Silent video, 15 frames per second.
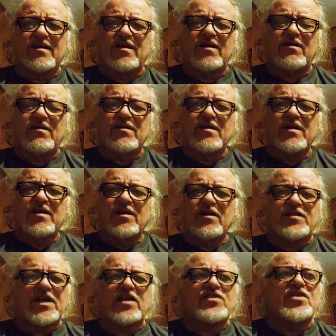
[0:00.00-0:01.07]
You know? You
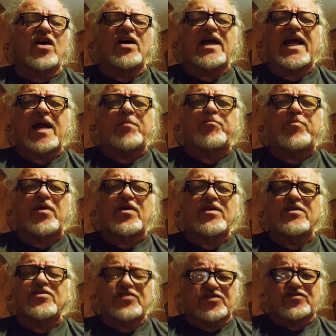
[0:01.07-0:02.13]
think Doug
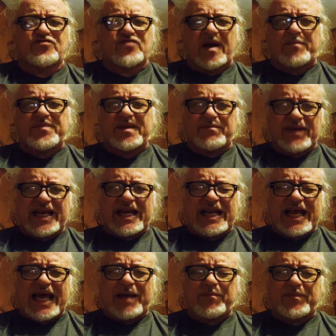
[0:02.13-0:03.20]
Hepburn just dropped in my
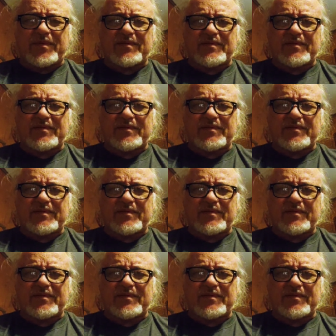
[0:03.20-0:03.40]
lap?